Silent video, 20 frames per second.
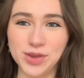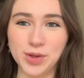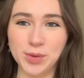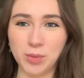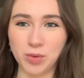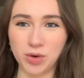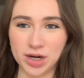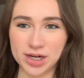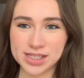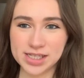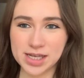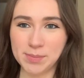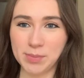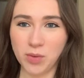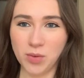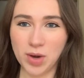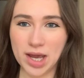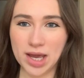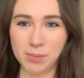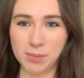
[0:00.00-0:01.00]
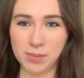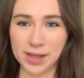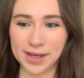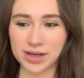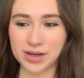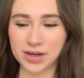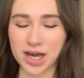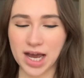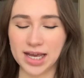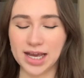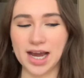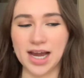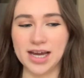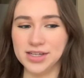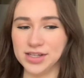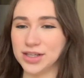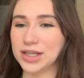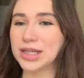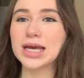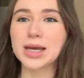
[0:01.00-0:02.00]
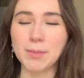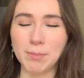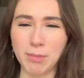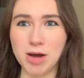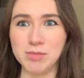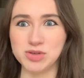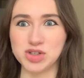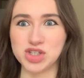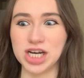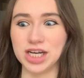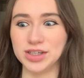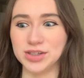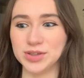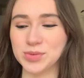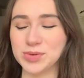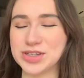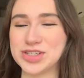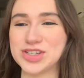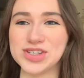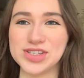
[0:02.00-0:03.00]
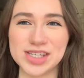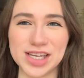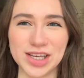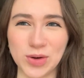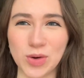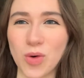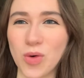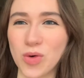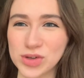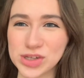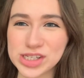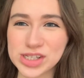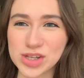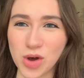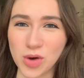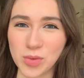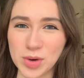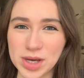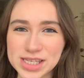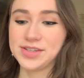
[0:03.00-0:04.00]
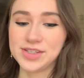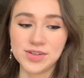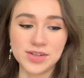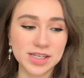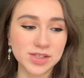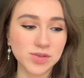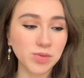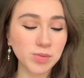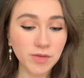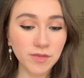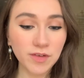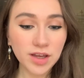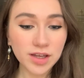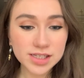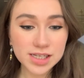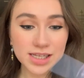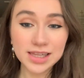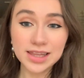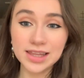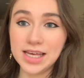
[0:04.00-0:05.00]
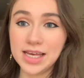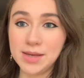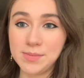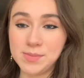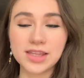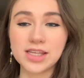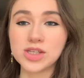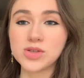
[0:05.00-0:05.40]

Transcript: The more I step away, I'm like, I kind of look like a bombshell, which is like goals always. So next we're moving on to lip.